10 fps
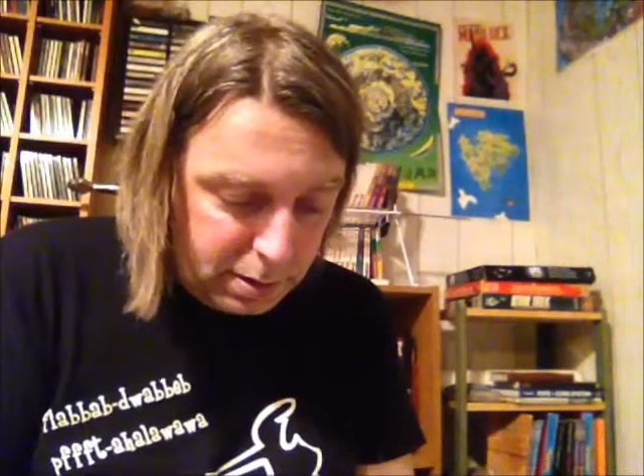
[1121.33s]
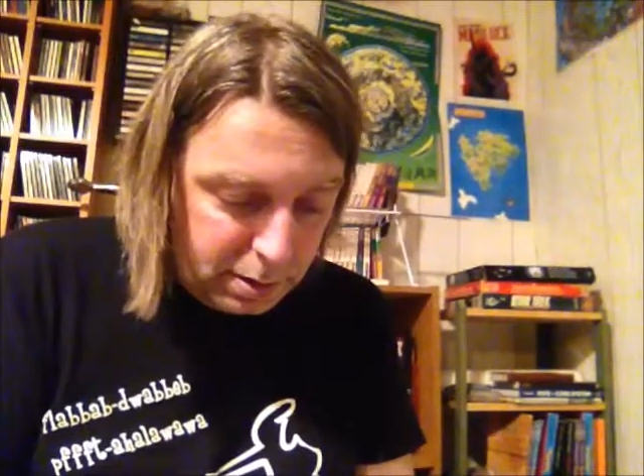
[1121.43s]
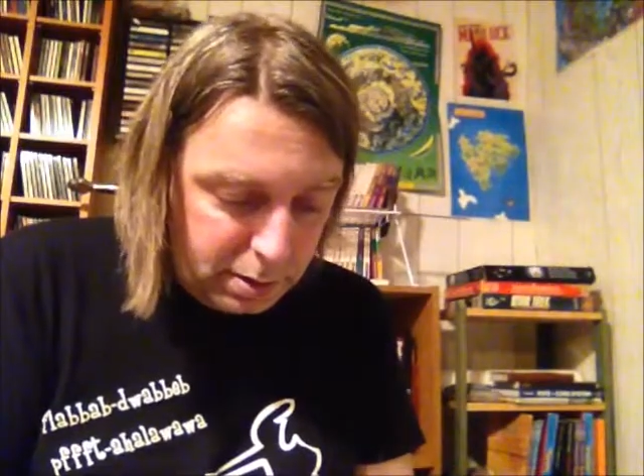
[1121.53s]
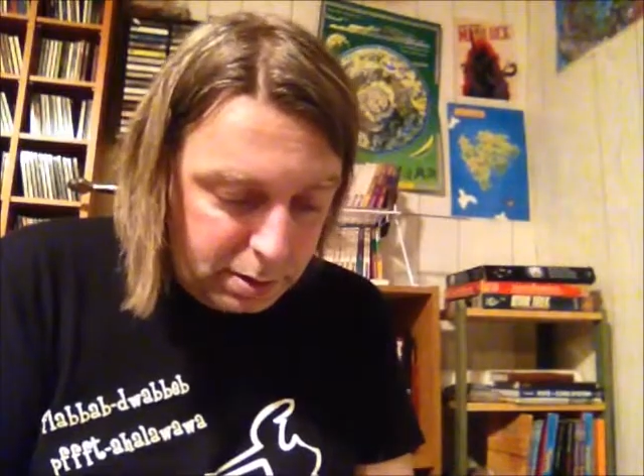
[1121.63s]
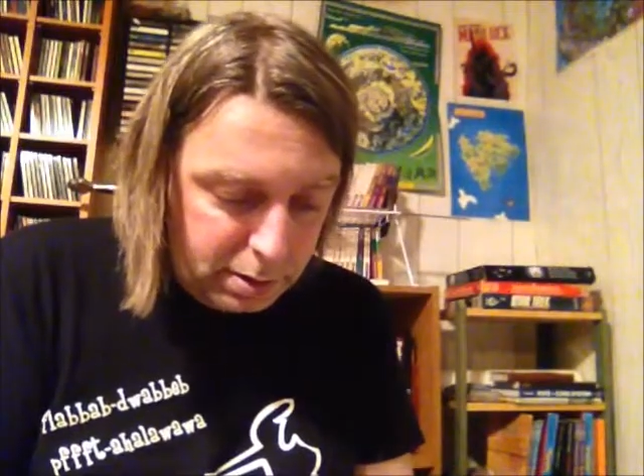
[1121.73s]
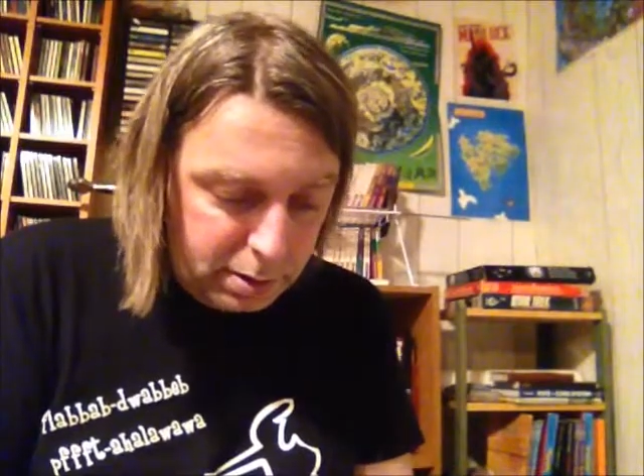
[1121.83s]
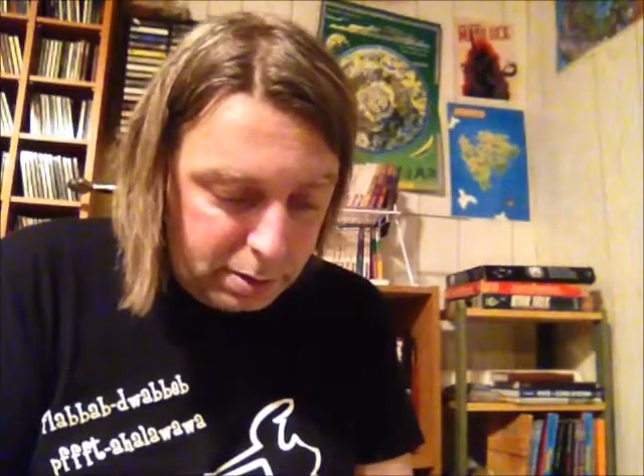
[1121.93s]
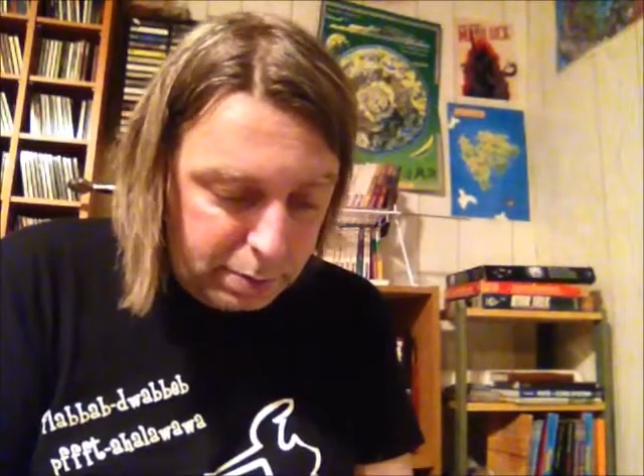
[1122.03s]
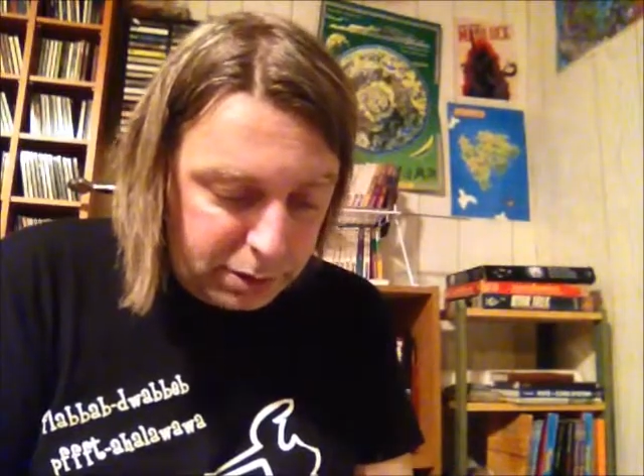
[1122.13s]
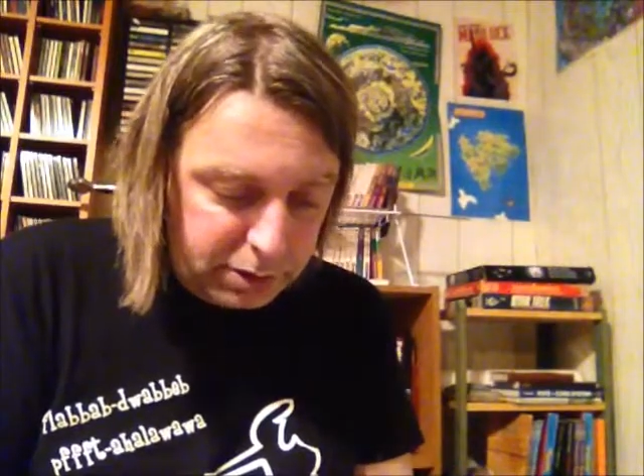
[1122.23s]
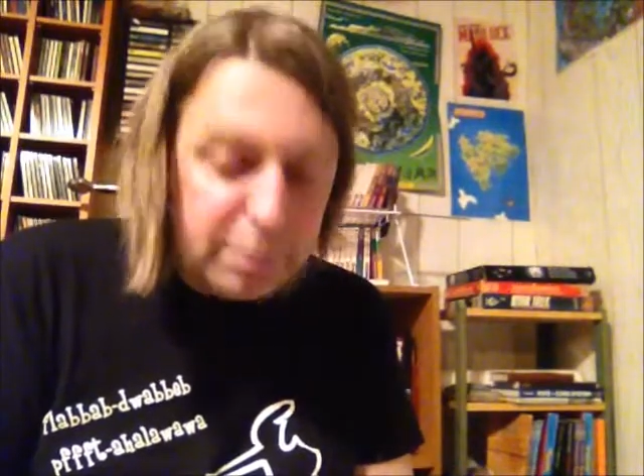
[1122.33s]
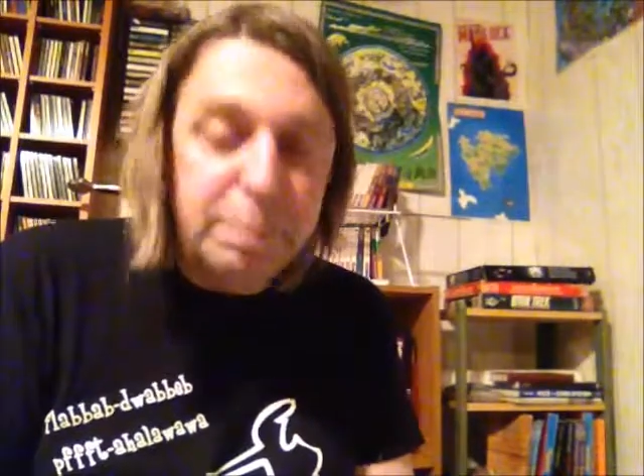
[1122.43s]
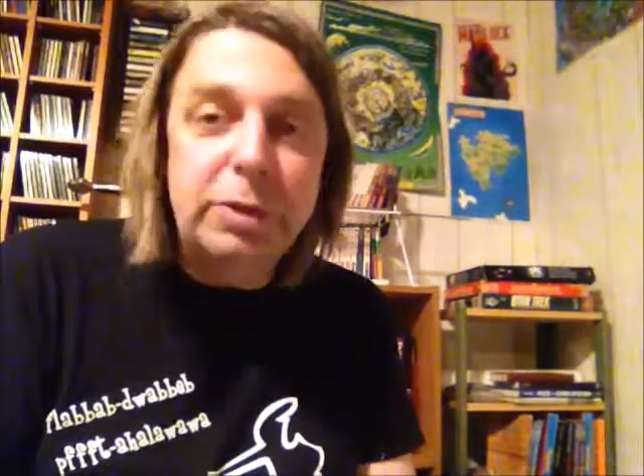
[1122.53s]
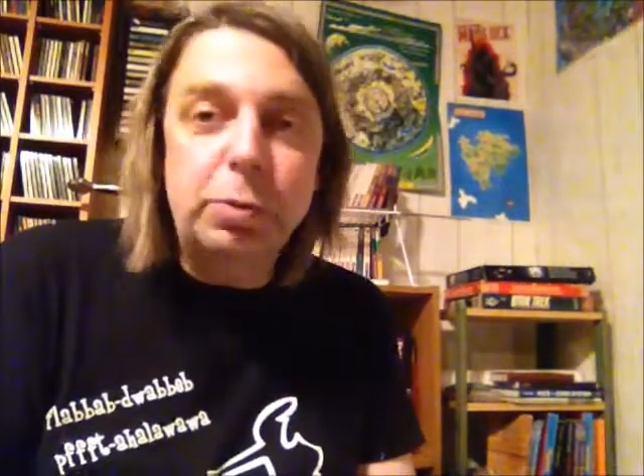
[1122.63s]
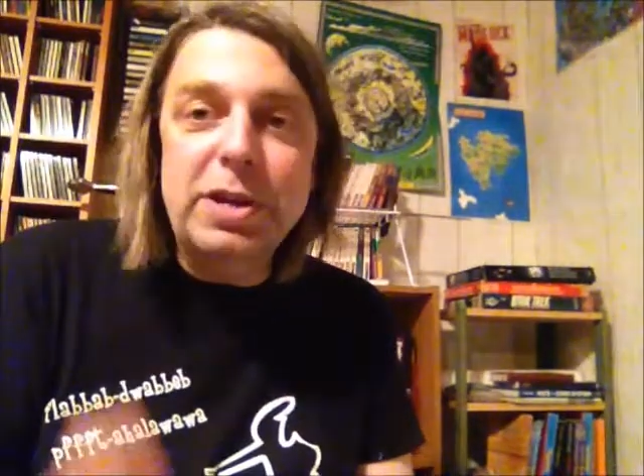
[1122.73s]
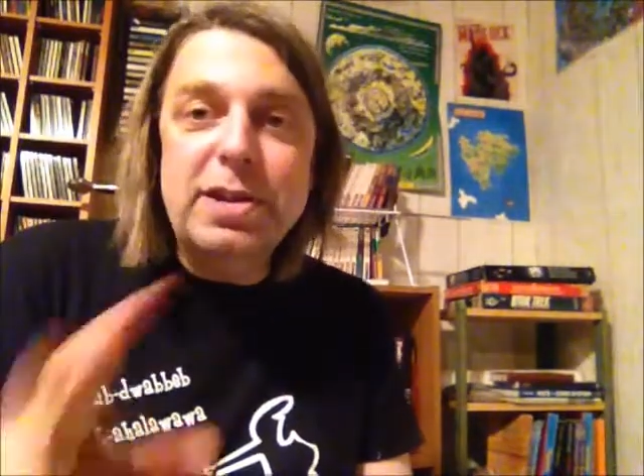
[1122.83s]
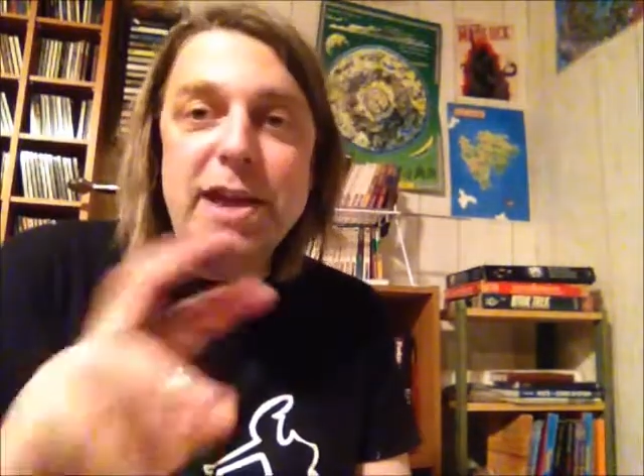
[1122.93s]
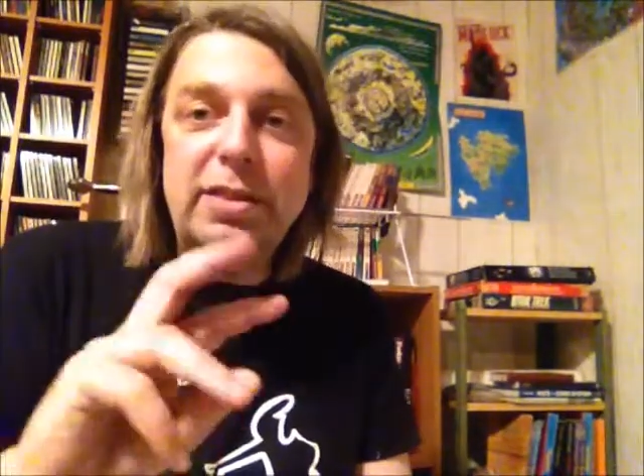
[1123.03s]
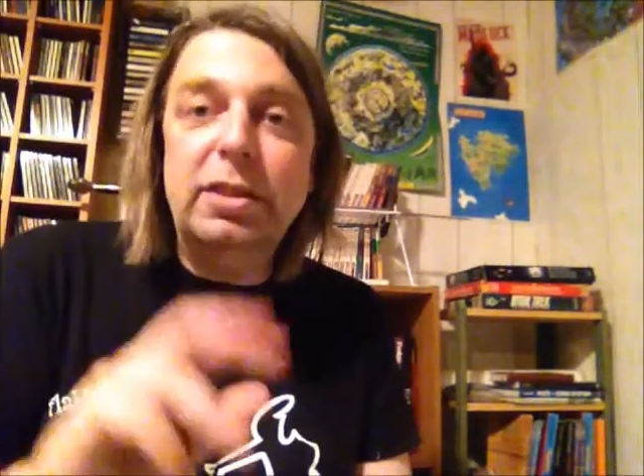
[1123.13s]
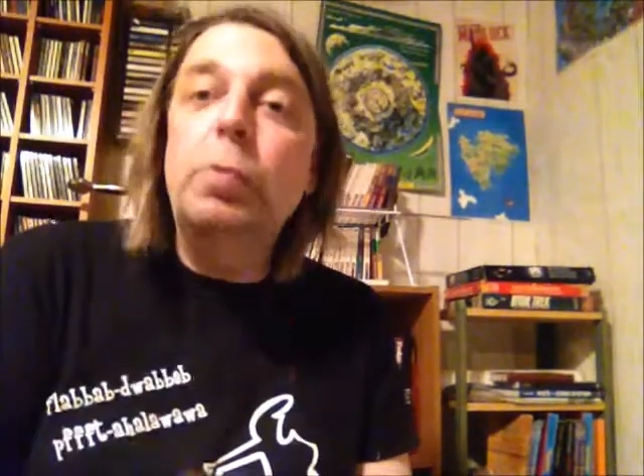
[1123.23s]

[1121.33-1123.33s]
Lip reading: But in between that,